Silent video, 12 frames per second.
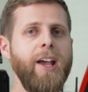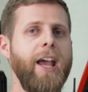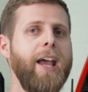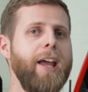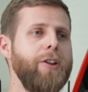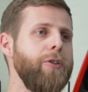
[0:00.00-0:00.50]

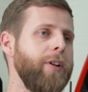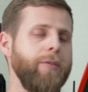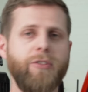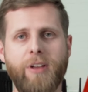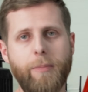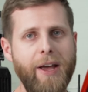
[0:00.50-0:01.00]
and you can
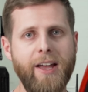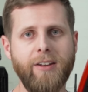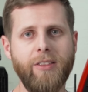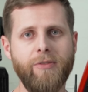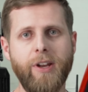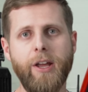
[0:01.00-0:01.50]
skip ahead
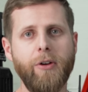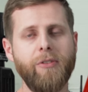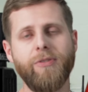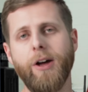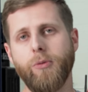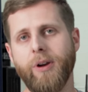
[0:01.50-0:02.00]
to the video to
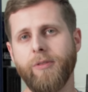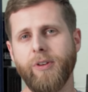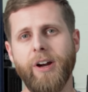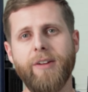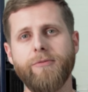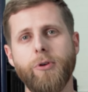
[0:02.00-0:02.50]
find
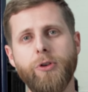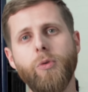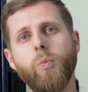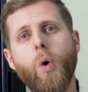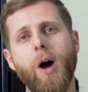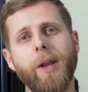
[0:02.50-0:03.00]
whatever info you
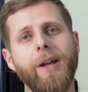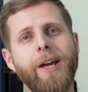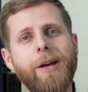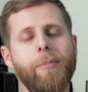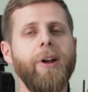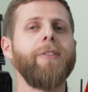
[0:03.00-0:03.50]
want.
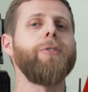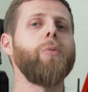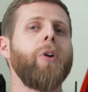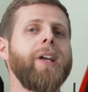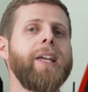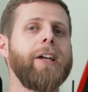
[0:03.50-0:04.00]
But if you
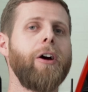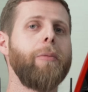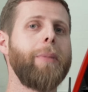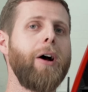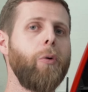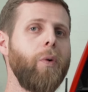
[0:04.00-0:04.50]
want to hear
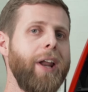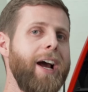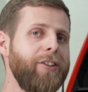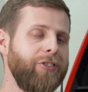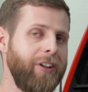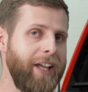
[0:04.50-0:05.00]
about what
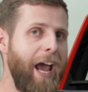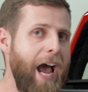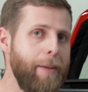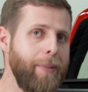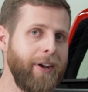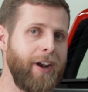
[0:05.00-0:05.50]
actually
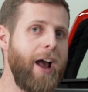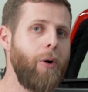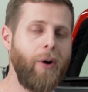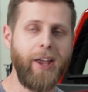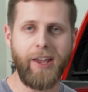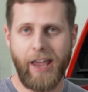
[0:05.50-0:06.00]
happened and how
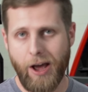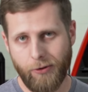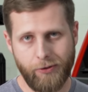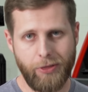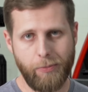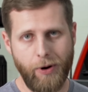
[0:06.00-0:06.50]
I
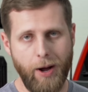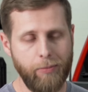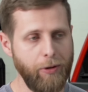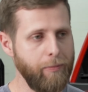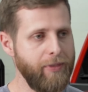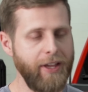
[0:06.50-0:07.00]
encountered the
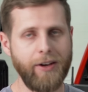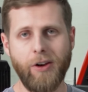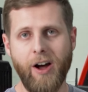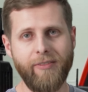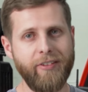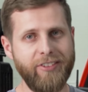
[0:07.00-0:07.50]
problem, then
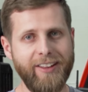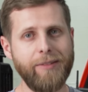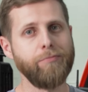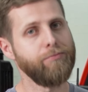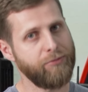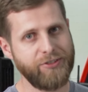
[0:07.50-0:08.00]

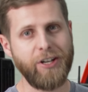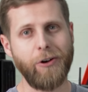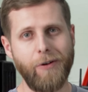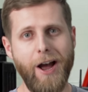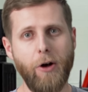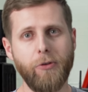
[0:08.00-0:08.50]
obviously stick
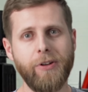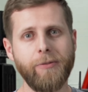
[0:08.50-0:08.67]
around.